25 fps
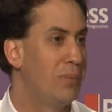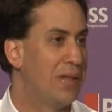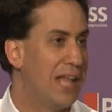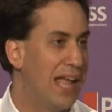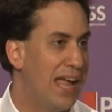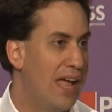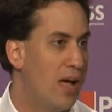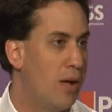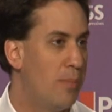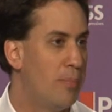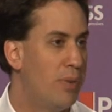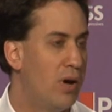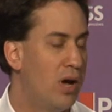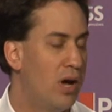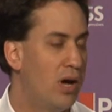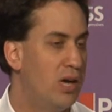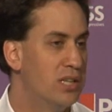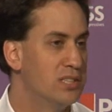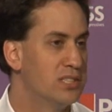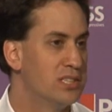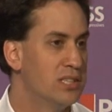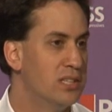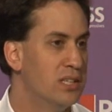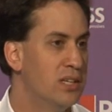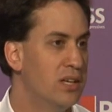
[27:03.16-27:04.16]
play our
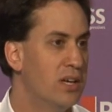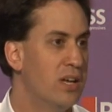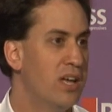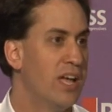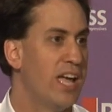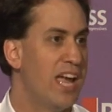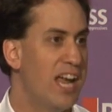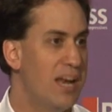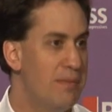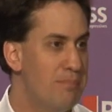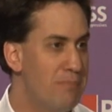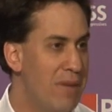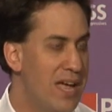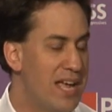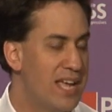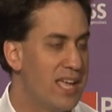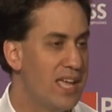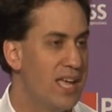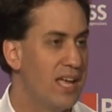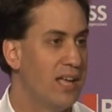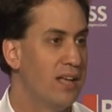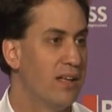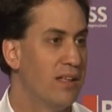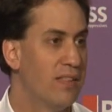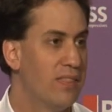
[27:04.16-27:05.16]
part in
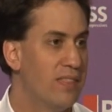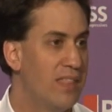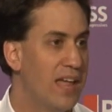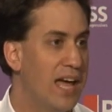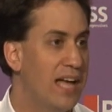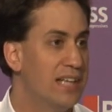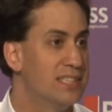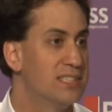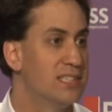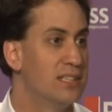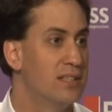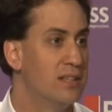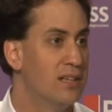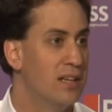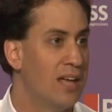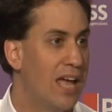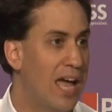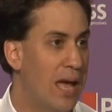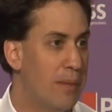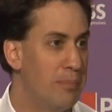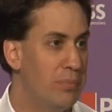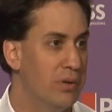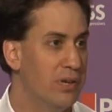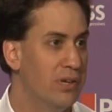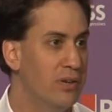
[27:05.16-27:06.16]
making that
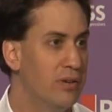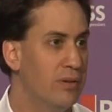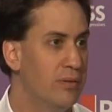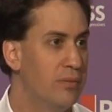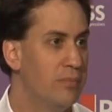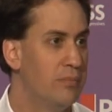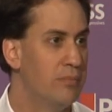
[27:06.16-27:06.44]
happen.